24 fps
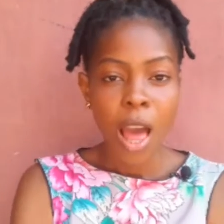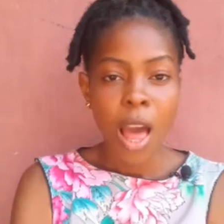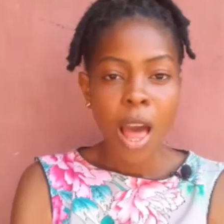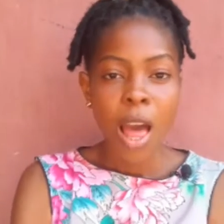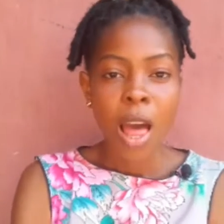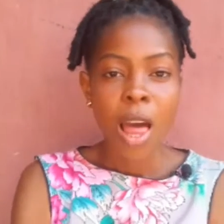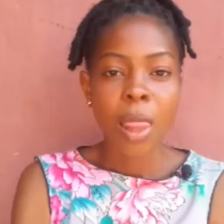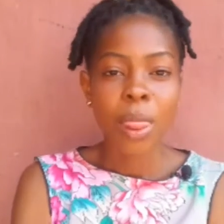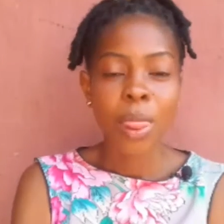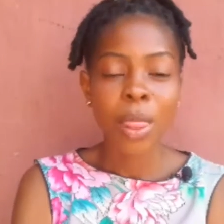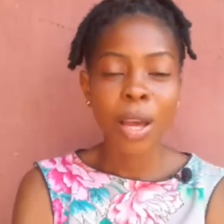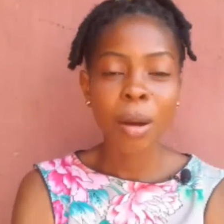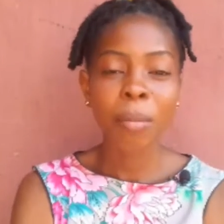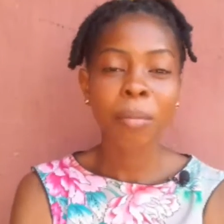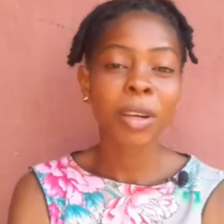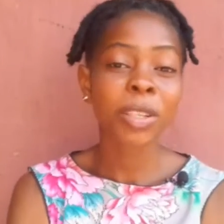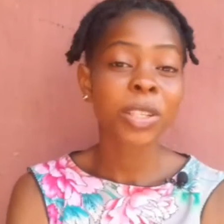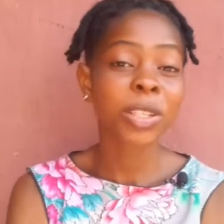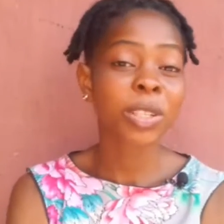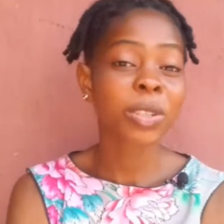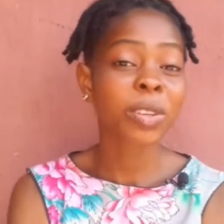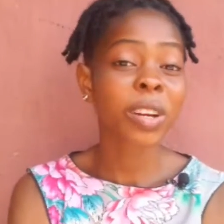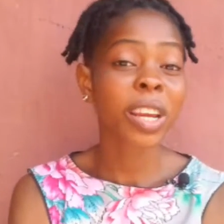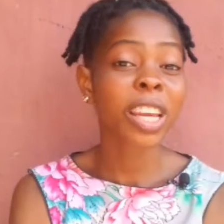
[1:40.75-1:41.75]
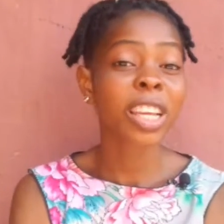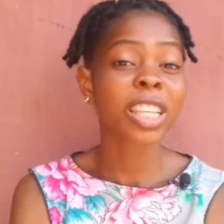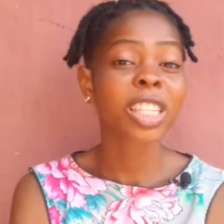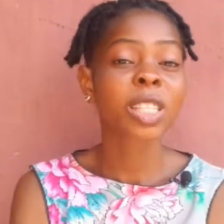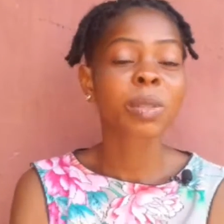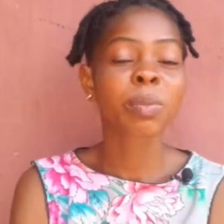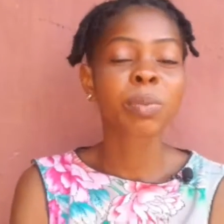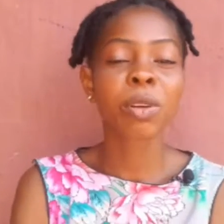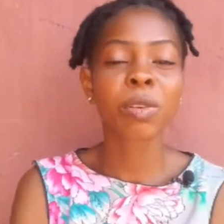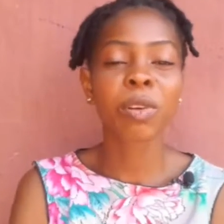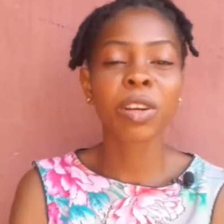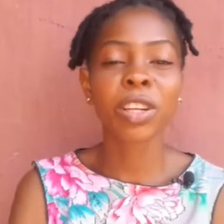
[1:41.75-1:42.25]
Number three is
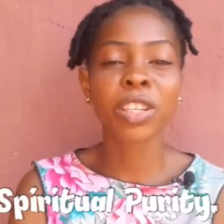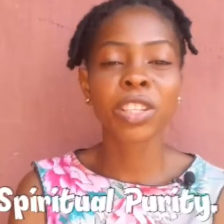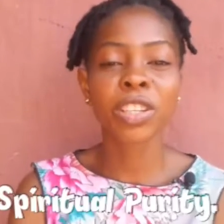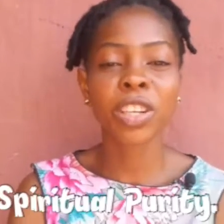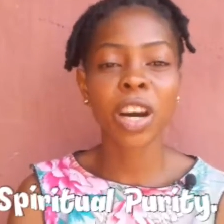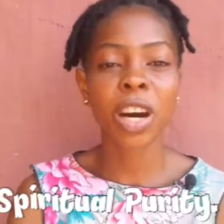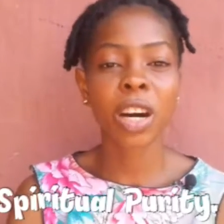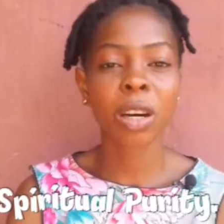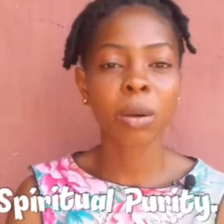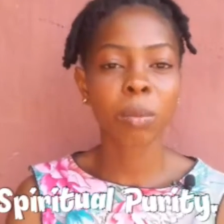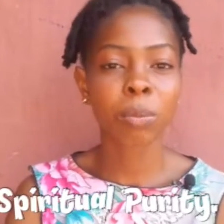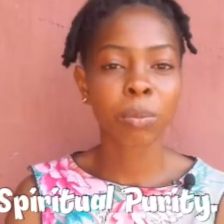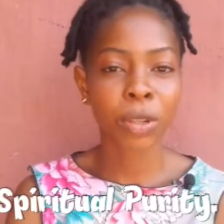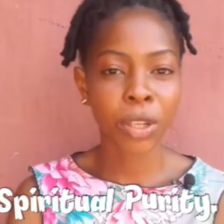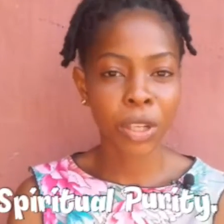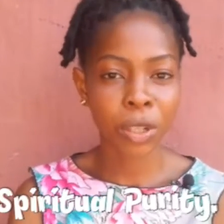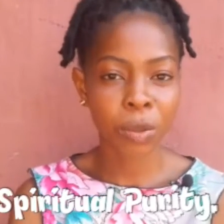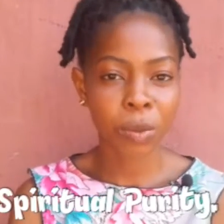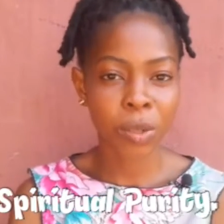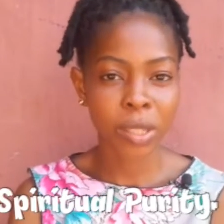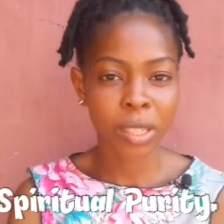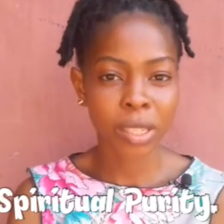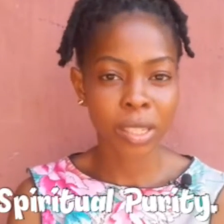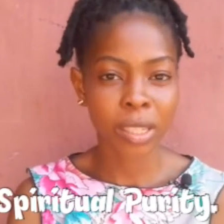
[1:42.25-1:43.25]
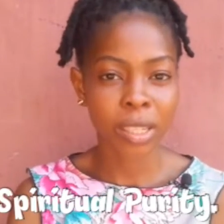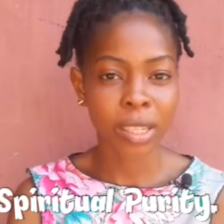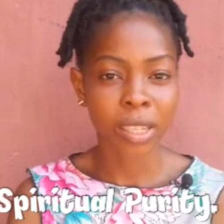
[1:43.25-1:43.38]
spiritual purity.